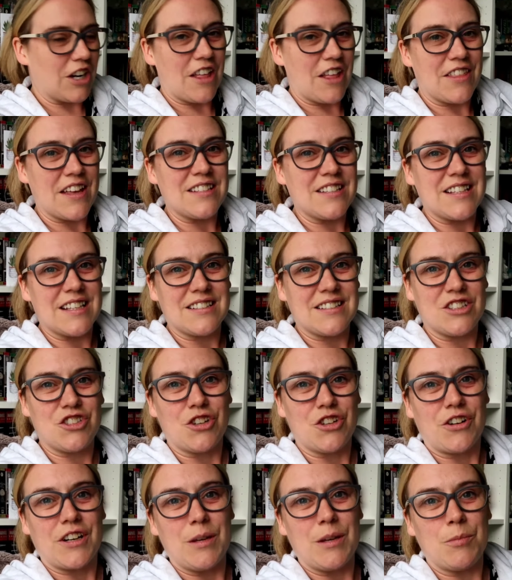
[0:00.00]
Now this is a
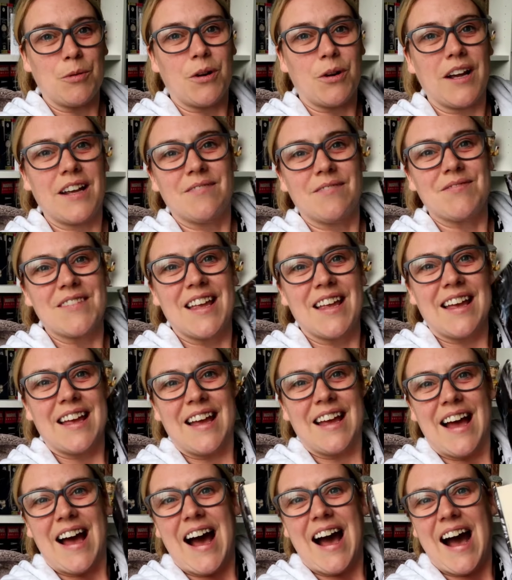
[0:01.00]
chunky boy
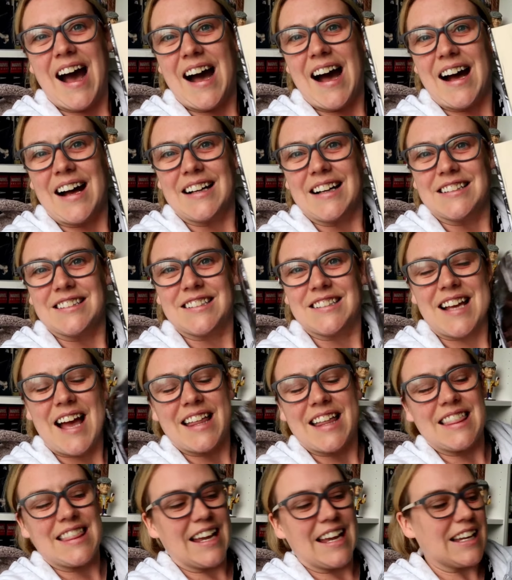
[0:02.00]
and
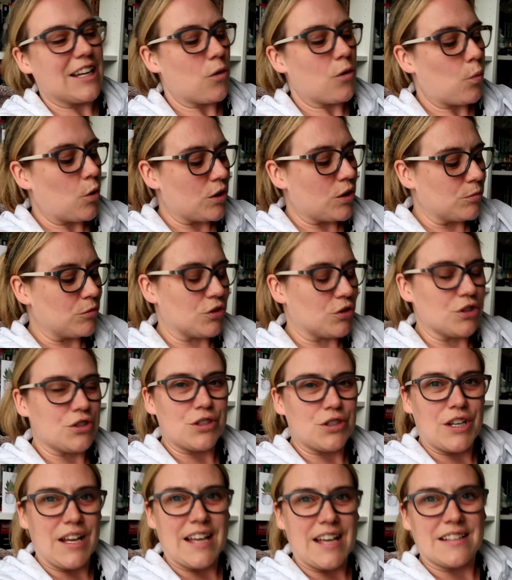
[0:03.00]
I think what I'm going
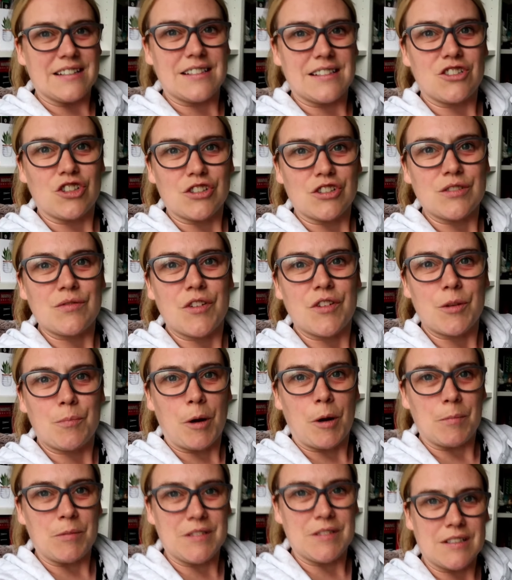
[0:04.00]
to do is just for the
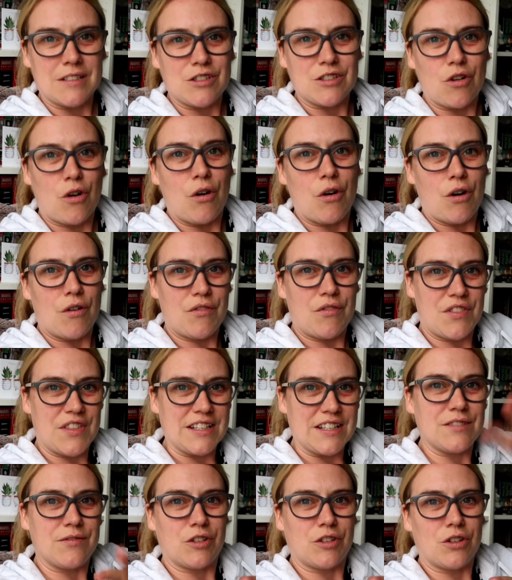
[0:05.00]
purposes of
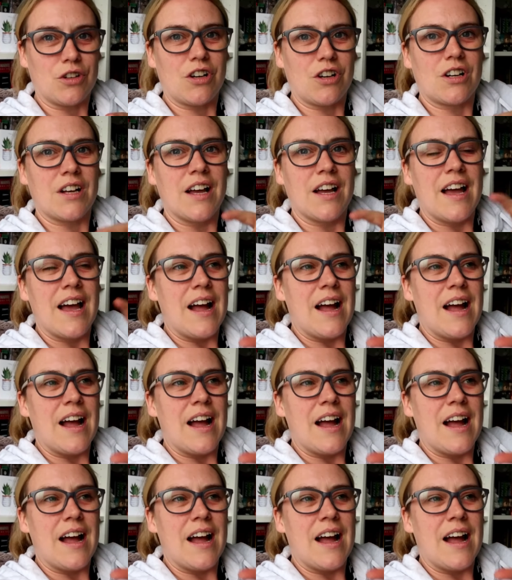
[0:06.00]
this vlog